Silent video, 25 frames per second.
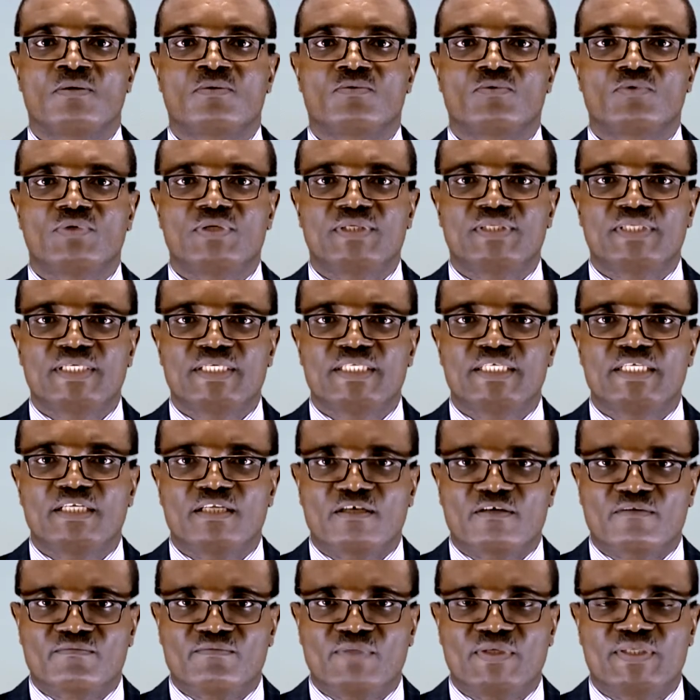We'll need a
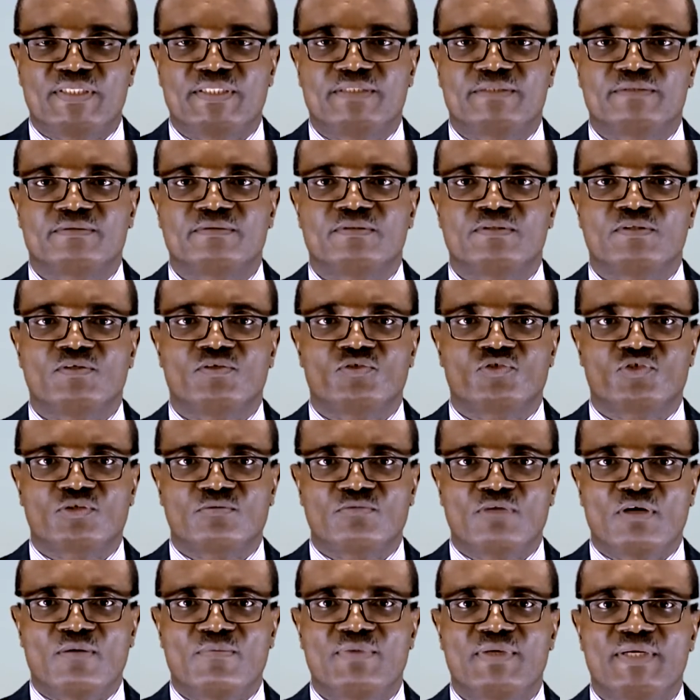lot of money to
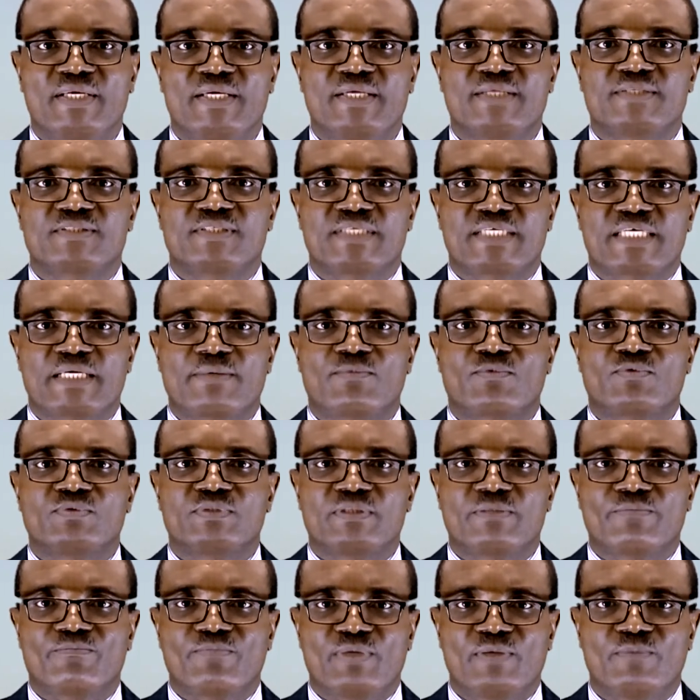mobilize the
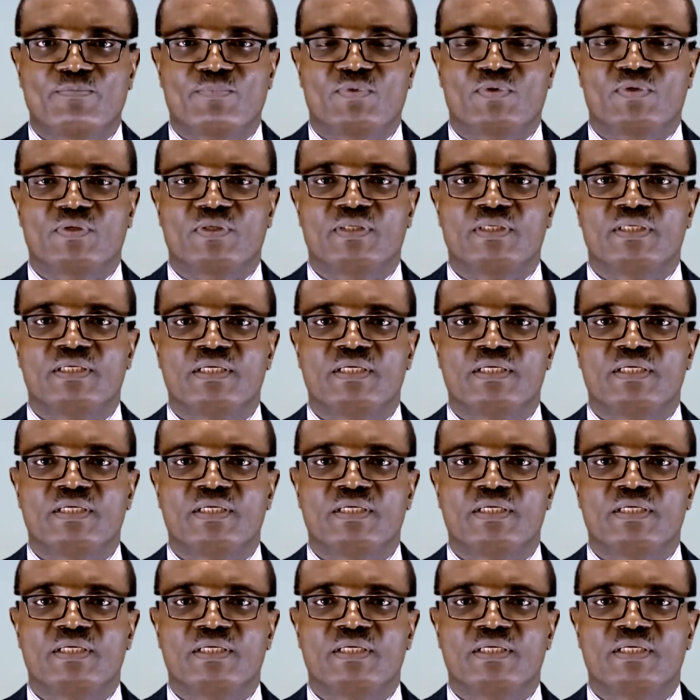Cameroonian people